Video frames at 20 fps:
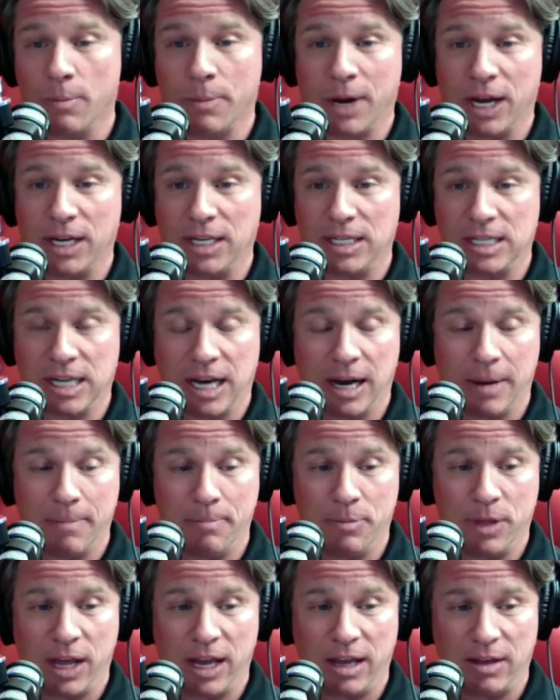But
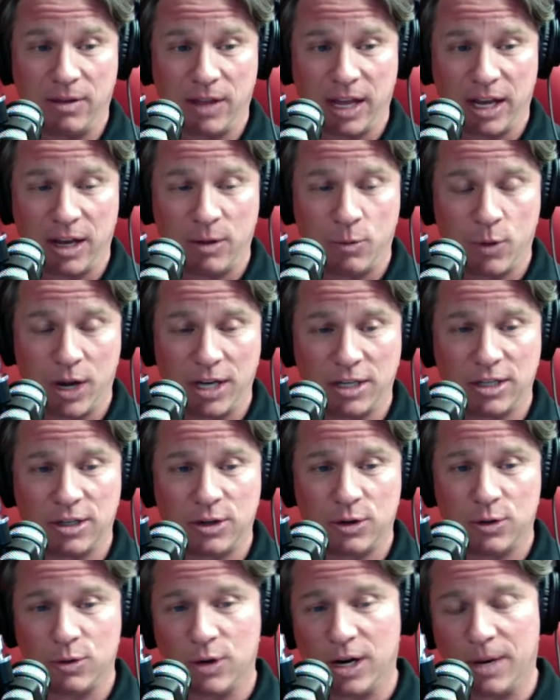they went
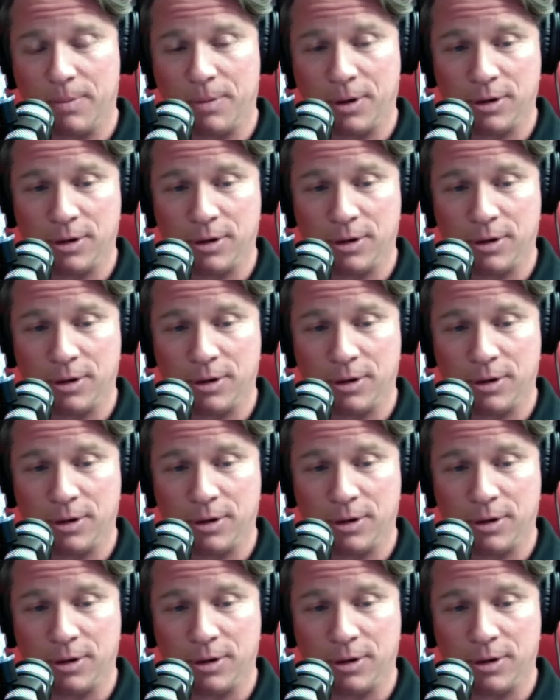to